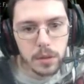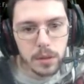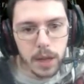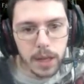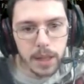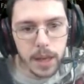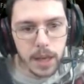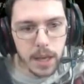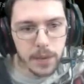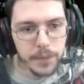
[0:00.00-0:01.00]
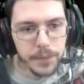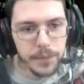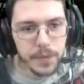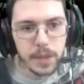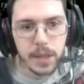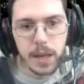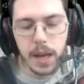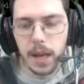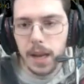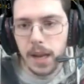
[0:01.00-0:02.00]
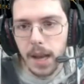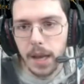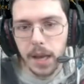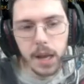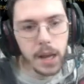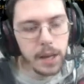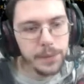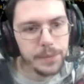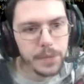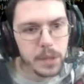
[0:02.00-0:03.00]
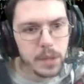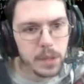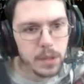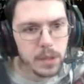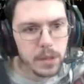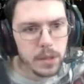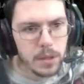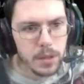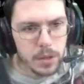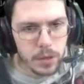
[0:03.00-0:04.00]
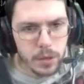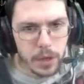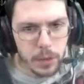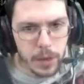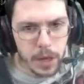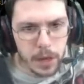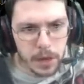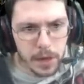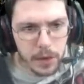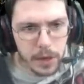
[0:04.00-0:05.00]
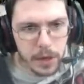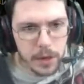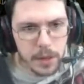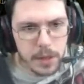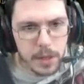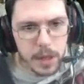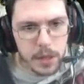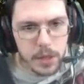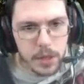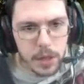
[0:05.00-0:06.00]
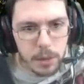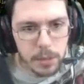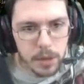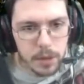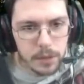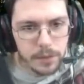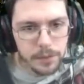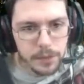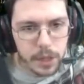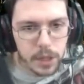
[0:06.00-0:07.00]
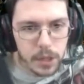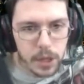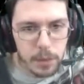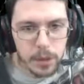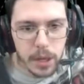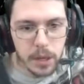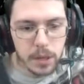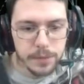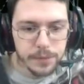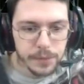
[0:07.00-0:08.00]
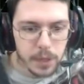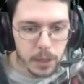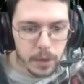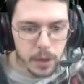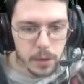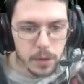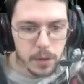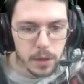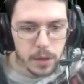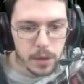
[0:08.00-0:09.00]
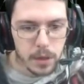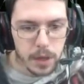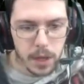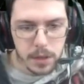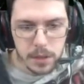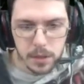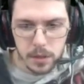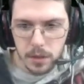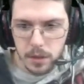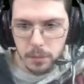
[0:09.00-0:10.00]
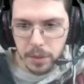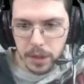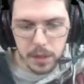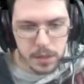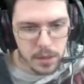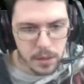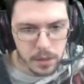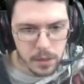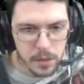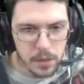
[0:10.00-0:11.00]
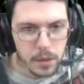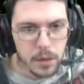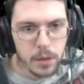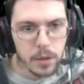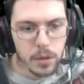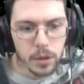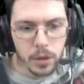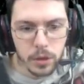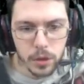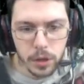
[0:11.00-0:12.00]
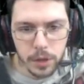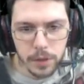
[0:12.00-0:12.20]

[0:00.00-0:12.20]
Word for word: I like it. I like it a lot. So here we are down here in this ancient chamber. Ancient chamber deal. Go. Next. Complete. Good, good, good.